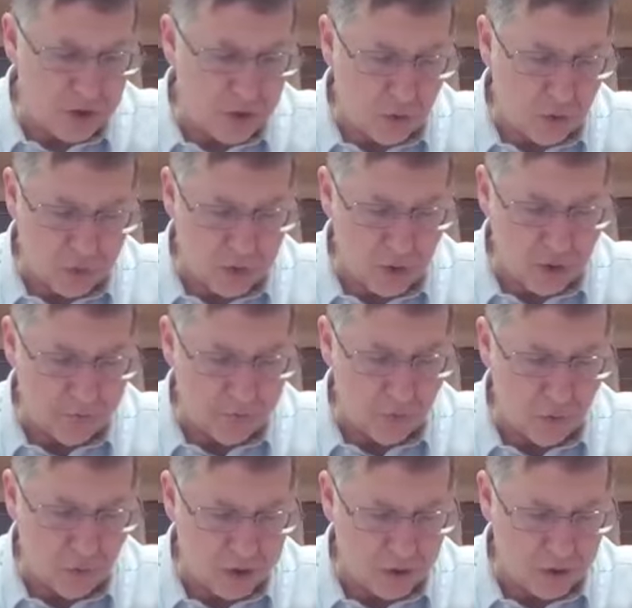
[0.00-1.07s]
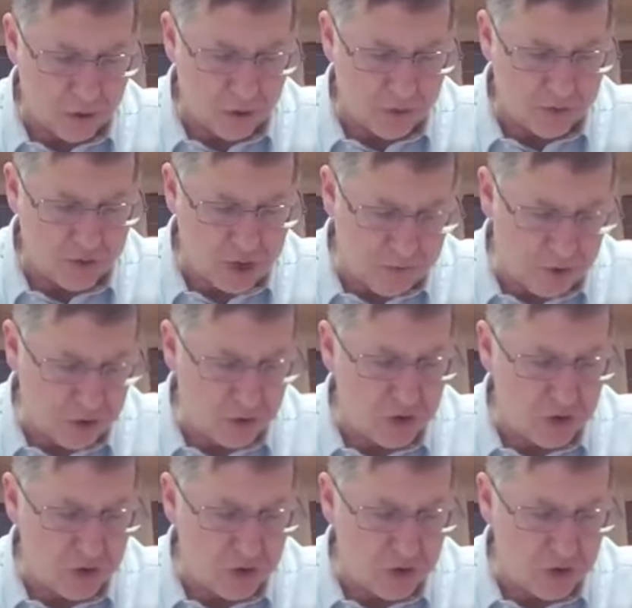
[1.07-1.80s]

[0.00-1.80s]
you only offer one log of shemen.